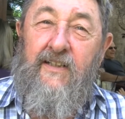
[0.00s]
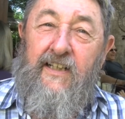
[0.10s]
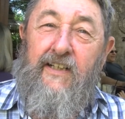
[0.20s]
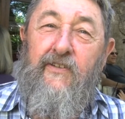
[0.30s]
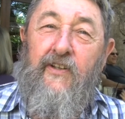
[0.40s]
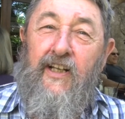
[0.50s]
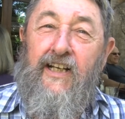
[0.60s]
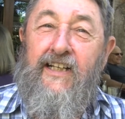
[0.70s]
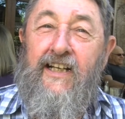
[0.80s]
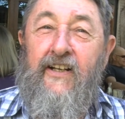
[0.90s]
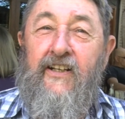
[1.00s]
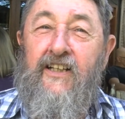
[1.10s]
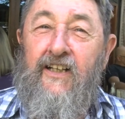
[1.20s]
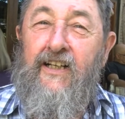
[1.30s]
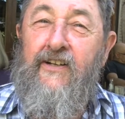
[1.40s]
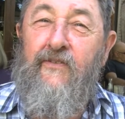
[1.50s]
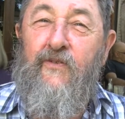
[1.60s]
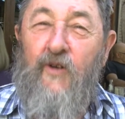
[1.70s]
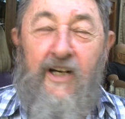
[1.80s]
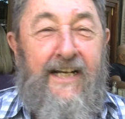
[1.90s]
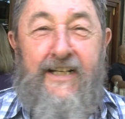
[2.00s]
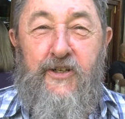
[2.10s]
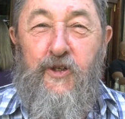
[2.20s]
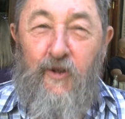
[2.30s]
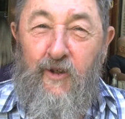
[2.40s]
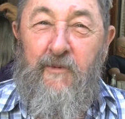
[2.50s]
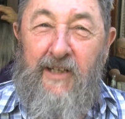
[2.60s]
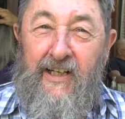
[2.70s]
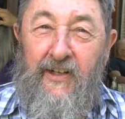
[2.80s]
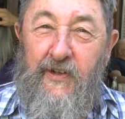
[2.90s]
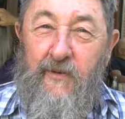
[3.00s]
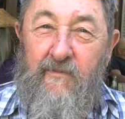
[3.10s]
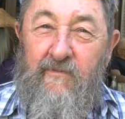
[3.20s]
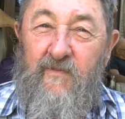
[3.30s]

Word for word: even they had a kind of grandeur about them.